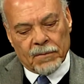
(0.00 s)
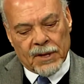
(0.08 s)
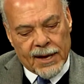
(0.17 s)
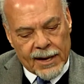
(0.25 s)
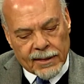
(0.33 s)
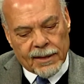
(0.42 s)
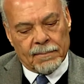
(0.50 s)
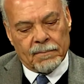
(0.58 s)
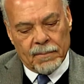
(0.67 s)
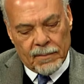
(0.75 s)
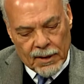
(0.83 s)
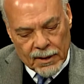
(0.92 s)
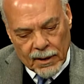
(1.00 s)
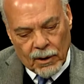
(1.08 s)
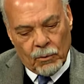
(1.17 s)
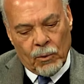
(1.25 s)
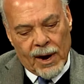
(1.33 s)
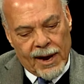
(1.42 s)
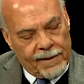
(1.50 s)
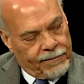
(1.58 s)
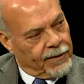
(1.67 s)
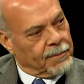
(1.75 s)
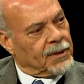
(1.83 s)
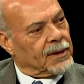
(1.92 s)
get them away
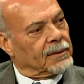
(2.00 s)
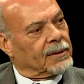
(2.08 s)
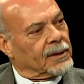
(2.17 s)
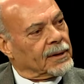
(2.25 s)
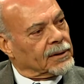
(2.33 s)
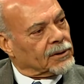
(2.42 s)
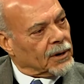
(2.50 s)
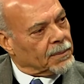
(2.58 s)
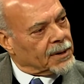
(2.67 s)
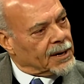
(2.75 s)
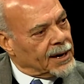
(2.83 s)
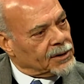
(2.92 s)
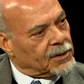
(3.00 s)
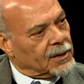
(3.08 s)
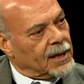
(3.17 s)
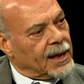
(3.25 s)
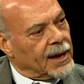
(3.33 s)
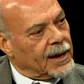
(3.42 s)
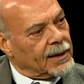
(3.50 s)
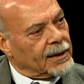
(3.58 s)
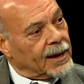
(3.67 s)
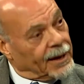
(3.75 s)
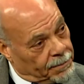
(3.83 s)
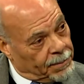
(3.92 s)
from the interpretation they
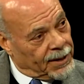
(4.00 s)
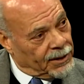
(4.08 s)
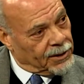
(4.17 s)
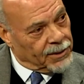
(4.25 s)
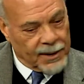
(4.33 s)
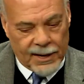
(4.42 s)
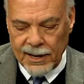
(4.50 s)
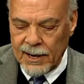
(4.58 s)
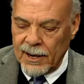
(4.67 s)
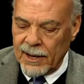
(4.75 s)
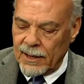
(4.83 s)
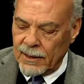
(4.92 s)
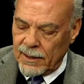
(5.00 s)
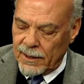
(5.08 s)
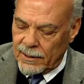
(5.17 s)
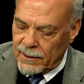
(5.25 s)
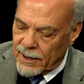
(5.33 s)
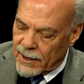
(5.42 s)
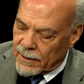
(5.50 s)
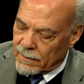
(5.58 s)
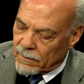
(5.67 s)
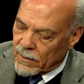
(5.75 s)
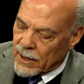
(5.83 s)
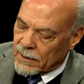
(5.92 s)
had been doing and then
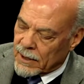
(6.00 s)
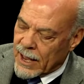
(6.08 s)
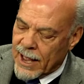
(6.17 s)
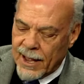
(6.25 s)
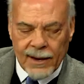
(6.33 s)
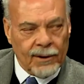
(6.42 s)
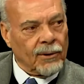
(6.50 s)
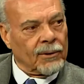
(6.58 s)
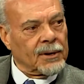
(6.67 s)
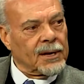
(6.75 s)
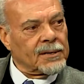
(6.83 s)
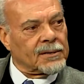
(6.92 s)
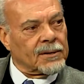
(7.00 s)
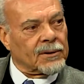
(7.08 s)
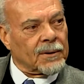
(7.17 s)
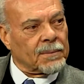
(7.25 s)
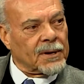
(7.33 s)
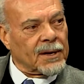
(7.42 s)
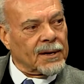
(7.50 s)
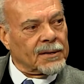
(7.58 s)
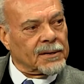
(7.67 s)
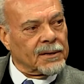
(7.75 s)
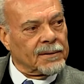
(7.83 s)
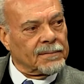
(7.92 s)
add on his
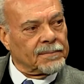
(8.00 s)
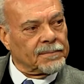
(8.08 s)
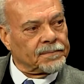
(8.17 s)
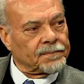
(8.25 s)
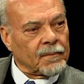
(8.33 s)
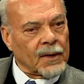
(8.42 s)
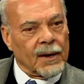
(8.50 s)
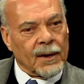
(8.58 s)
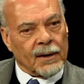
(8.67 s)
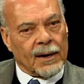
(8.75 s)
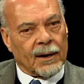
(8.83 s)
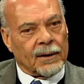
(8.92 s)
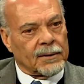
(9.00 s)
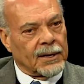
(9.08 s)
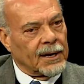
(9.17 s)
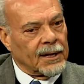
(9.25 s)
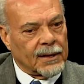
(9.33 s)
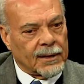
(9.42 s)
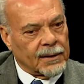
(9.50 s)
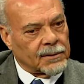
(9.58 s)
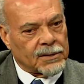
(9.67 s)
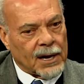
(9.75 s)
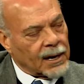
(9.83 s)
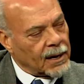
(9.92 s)
interpretation. Now, there's
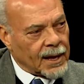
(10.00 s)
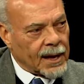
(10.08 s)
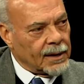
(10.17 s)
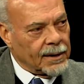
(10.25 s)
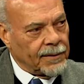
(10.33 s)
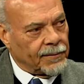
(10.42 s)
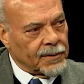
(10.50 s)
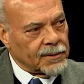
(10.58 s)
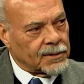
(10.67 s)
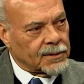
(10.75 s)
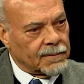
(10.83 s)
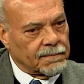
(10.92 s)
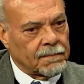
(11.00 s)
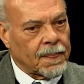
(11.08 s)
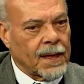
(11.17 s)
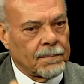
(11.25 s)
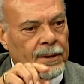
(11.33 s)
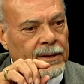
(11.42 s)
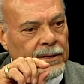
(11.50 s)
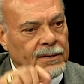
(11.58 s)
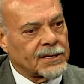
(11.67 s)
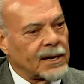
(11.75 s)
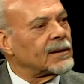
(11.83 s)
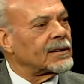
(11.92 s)
not a lot of difference, but the
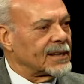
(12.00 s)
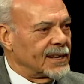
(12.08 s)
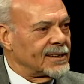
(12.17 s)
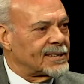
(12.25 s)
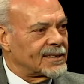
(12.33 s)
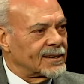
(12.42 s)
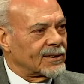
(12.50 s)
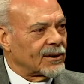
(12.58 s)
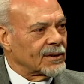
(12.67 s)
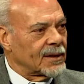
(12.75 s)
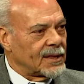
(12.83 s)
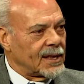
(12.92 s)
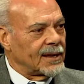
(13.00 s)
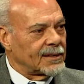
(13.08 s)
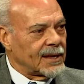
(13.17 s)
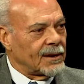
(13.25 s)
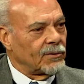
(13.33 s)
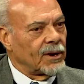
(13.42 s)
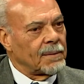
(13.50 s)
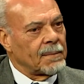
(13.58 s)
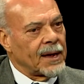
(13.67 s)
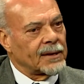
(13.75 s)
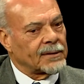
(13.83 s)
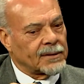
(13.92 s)
subtleties are the things that really
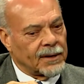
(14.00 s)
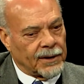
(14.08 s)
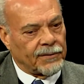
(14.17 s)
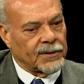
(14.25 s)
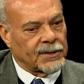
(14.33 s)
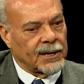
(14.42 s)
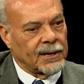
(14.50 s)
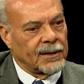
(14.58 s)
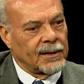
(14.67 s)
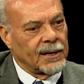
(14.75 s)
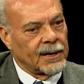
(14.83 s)
makes the difference in